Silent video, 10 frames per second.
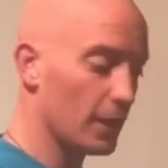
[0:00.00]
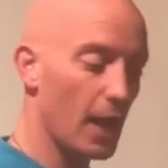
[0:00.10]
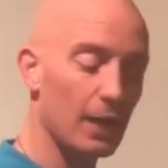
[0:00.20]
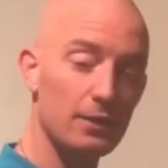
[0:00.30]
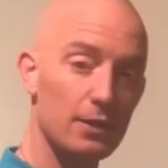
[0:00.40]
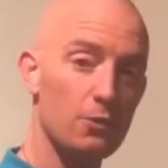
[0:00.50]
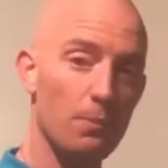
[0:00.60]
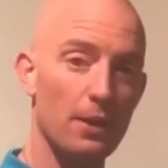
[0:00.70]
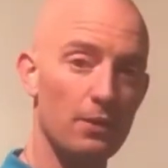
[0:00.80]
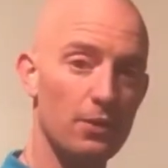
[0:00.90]
in a hand
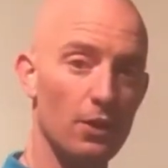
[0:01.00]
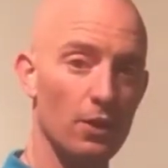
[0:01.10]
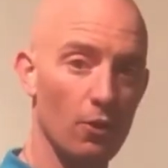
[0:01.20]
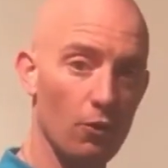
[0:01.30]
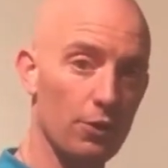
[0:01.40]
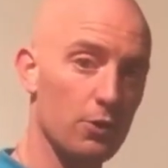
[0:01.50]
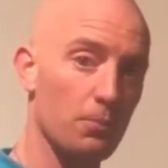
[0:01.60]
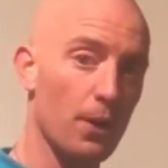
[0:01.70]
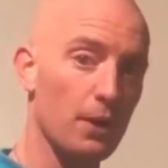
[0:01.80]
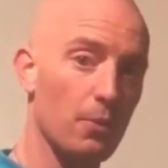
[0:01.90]
dispenser or a
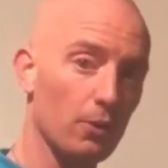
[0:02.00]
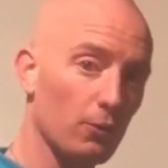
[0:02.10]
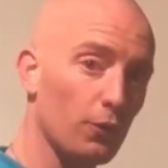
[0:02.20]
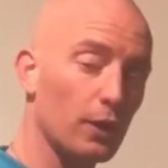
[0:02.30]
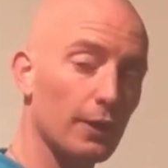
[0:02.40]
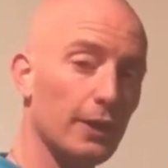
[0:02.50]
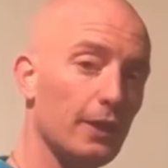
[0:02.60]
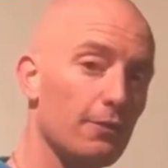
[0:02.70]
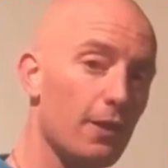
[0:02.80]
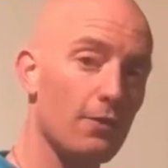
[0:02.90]
spray bottle for
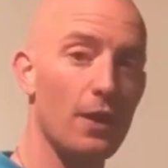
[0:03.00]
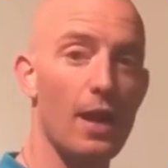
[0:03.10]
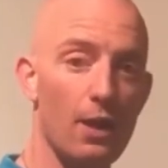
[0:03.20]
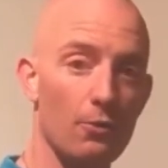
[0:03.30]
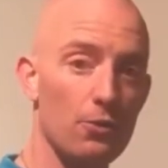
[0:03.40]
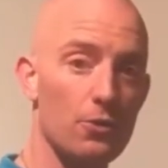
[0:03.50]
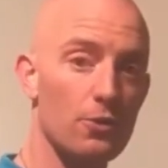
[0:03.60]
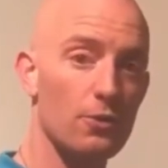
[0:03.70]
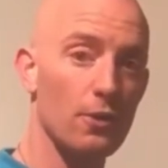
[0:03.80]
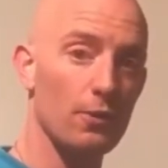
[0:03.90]
cleaning around the
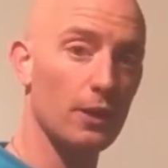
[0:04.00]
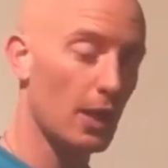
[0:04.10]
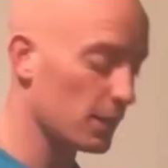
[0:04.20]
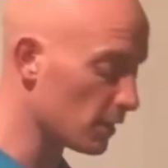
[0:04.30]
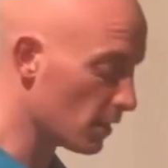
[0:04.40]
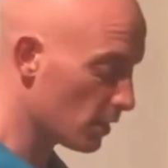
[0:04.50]
house. Okay?